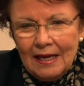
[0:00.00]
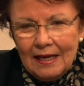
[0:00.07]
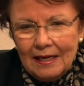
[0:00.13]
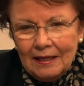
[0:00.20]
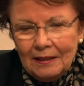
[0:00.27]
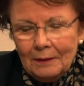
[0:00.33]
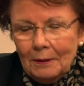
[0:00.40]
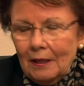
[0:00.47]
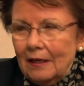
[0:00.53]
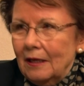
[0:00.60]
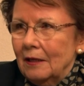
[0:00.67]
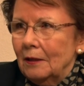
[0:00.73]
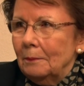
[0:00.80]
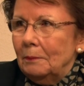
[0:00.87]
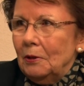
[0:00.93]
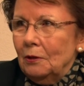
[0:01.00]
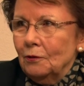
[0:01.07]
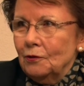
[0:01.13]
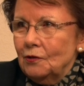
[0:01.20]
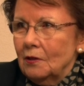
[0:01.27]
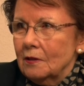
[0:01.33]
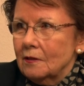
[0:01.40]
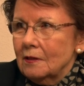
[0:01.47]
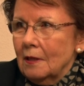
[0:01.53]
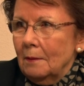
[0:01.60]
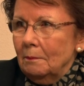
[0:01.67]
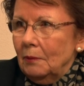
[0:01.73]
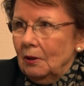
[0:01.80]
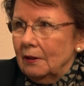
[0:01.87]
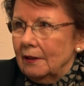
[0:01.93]
it appears that
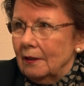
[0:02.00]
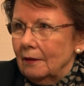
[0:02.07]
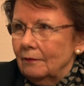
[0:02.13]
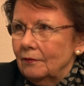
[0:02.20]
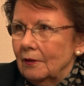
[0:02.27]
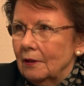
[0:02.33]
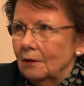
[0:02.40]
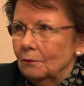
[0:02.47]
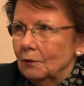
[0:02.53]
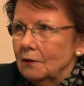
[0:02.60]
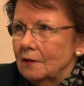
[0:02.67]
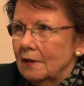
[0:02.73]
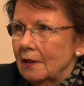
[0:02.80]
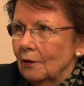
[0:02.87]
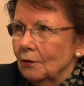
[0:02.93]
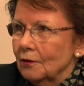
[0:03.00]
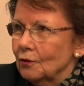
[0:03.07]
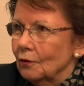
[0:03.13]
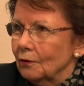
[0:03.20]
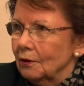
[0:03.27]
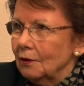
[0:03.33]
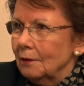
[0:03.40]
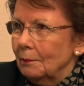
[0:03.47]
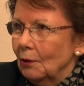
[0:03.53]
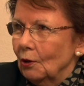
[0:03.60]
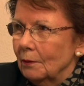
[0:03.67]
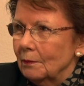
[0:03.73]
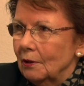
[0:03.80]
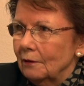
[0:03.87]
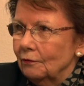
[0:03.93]
some believe that it was the Arizona
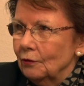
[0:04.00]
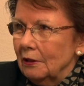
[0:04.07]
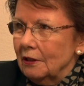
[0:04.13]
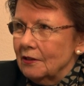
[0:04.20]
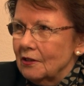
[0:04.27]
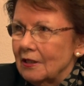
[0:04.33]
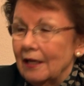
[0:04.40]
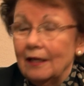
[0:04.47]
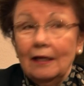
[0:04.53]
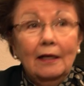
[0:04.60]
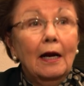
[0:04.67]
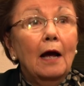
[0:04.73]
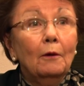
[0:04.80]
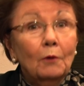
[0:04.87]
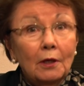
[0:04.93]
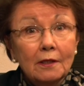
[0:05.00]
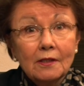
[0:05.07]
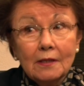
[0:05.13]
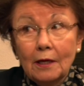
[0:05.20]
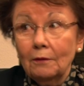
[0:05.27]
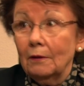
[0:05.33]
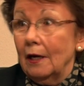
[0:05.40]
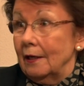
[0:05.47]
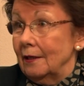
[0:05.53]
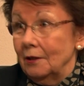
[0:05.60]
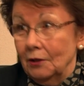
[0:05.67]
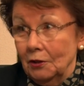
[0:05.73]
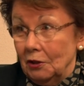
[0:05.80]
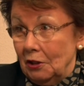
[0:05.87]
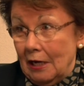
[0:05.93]
Department of Real Estate. And I want to say right
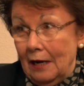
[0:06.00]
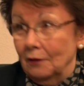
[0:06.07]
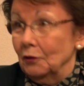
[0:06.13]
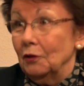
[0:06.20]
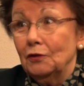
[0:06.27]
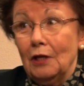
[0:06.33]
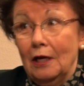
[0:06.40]
here and now that